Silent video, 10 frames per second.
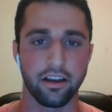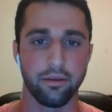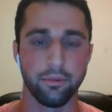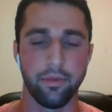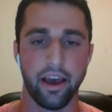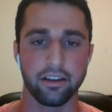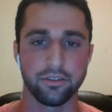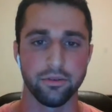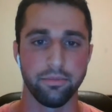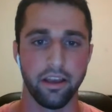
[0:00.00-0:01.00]
coming back
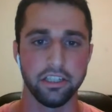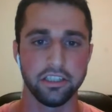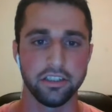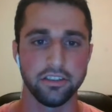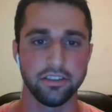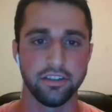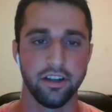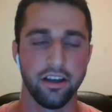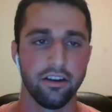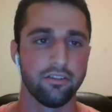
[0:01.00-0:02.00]
doing patients,
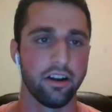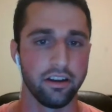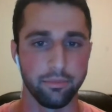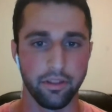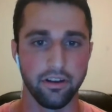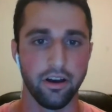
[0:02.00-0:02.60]
writing up the